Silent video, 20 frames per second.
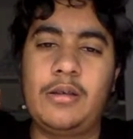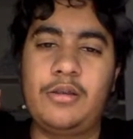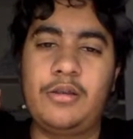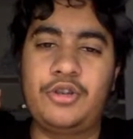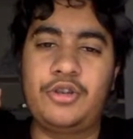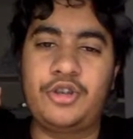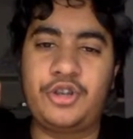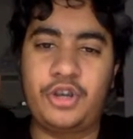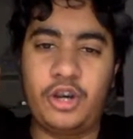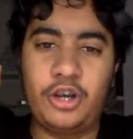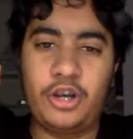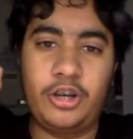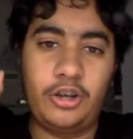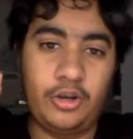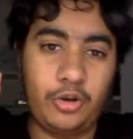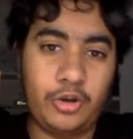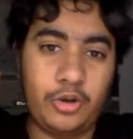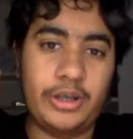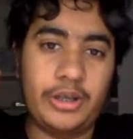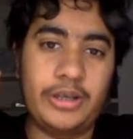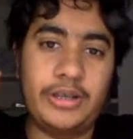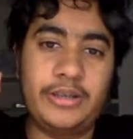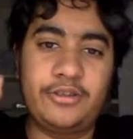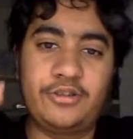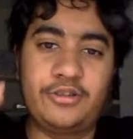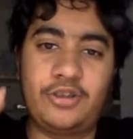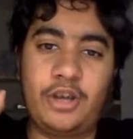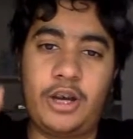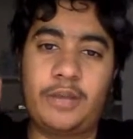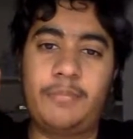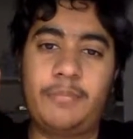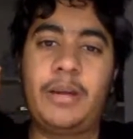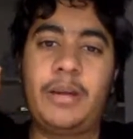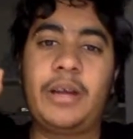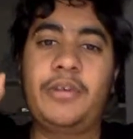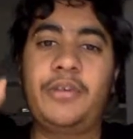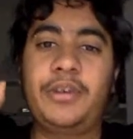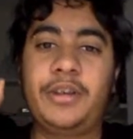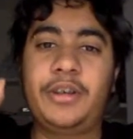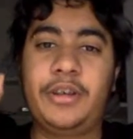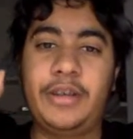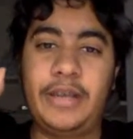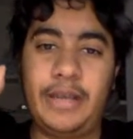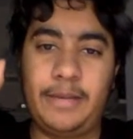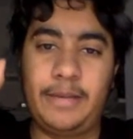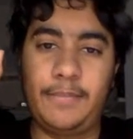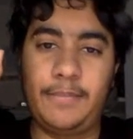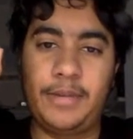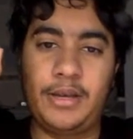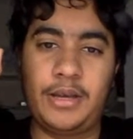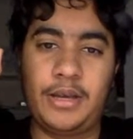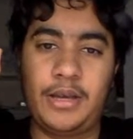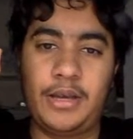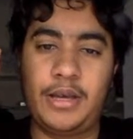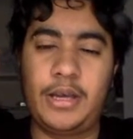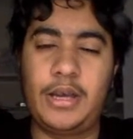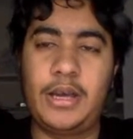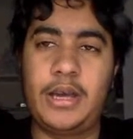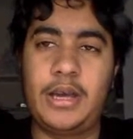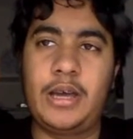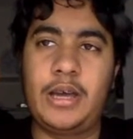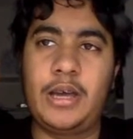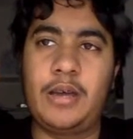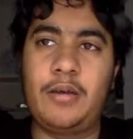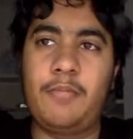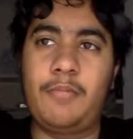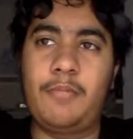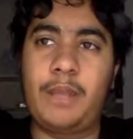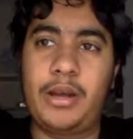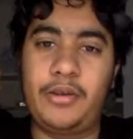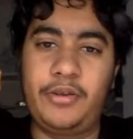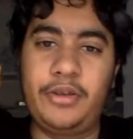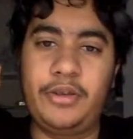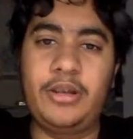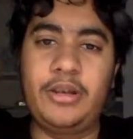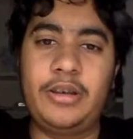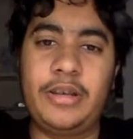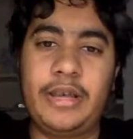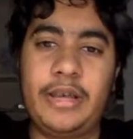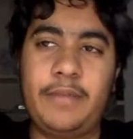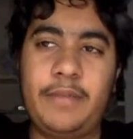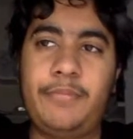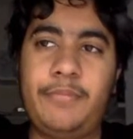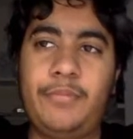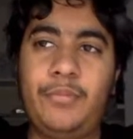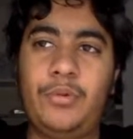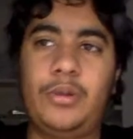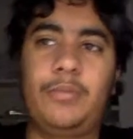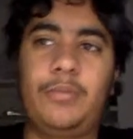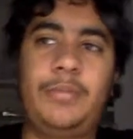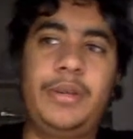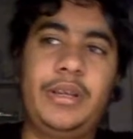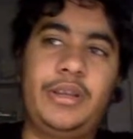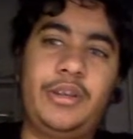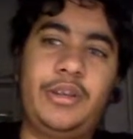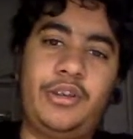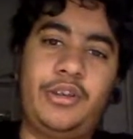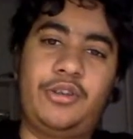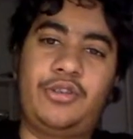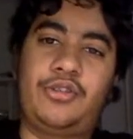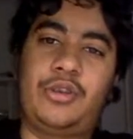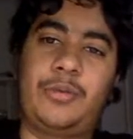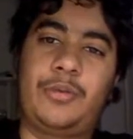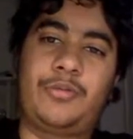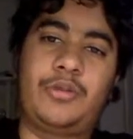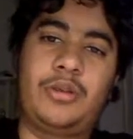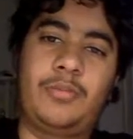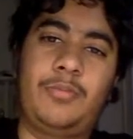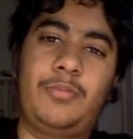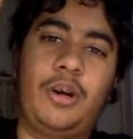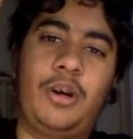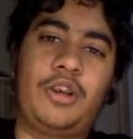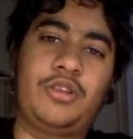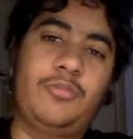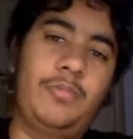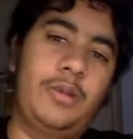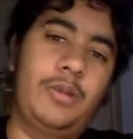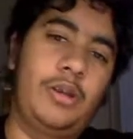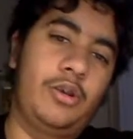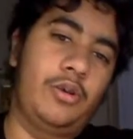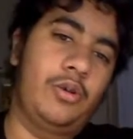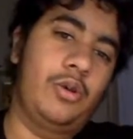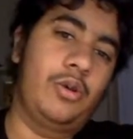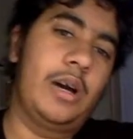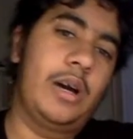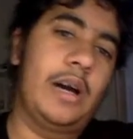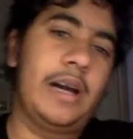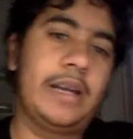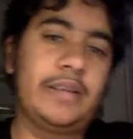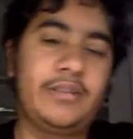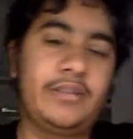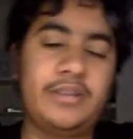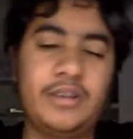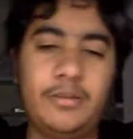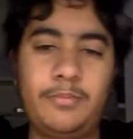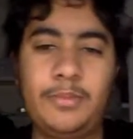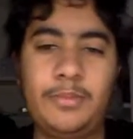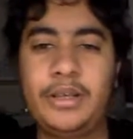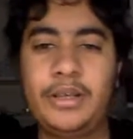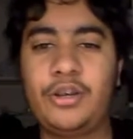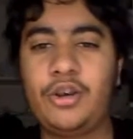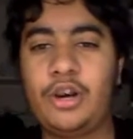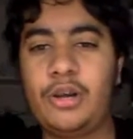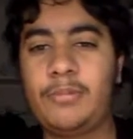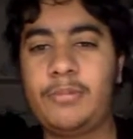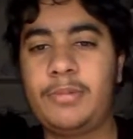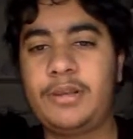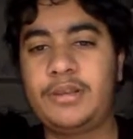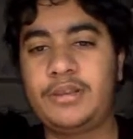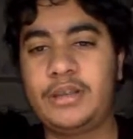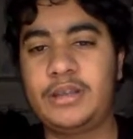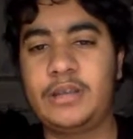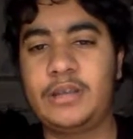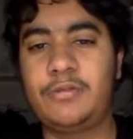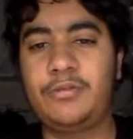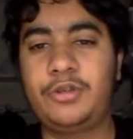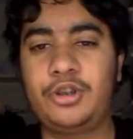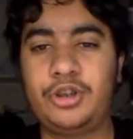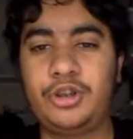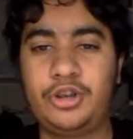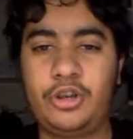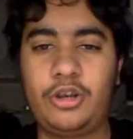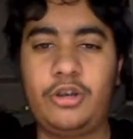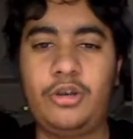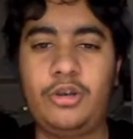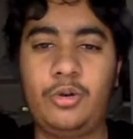Shawn Logan is not my real name. My real name will be in the description box below. I simply called myself Shawn